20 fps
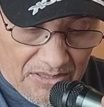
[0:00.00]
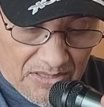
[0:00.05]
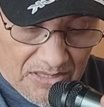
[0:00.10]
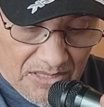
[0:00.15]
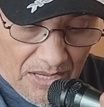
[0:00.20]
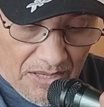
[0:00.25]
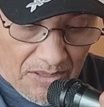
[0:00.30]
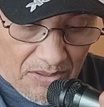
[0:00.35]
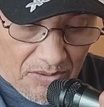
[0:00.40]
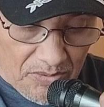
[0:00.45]

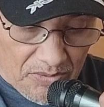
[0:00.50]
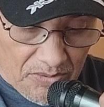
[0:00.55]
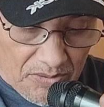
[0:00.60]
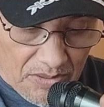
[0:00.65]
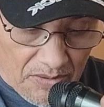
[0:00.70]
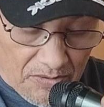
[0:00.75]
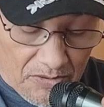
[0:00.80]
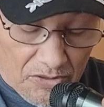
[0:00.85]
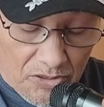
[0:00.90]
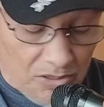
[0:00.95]
shadows,
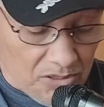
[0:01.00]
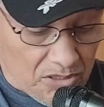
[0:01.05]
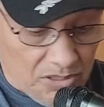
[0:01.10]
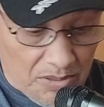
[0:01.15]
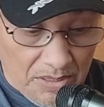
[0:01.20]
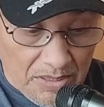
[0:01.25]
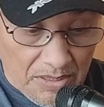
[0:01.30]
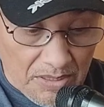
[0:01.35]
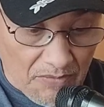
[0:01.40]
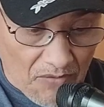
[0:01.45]

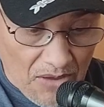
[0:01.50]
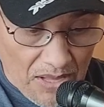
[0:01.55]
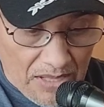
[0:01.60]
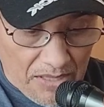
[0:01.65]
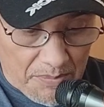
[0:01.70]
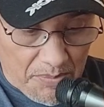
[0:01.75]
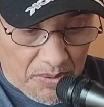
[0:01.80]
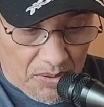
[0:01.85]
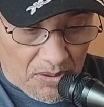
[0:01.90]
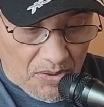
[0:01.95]
in the
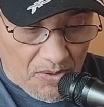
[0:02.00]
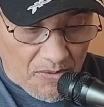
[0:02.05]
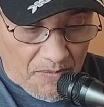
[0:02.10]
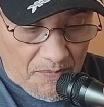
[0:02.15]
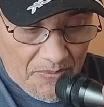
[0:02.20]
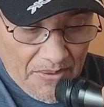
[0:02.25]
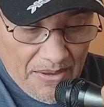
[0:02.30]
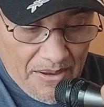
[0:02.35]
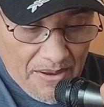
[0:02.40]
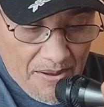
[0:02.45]
valley below.
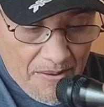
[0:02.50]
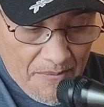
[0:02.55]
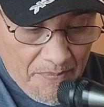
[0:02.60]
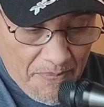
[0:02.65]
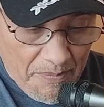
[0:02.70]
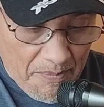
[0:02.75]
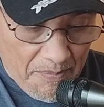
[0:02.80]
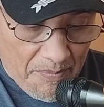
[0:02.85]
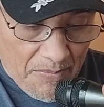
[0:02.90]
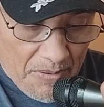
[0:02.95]

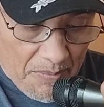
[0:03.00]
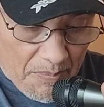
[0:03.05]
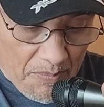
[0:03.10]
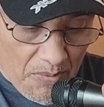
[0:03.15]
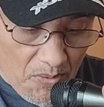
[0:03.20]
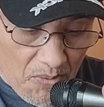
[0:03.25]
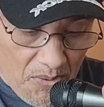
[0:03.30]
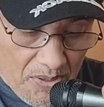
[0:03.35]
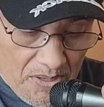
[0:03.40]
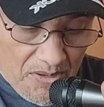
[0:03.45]

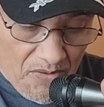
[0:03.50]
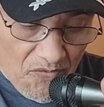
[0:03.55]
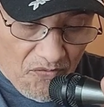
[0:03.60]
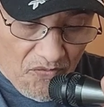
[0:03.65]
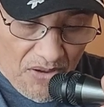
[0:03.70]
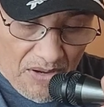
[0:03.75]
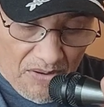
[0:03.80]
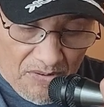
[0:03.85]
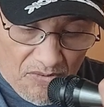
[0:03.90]
Maria found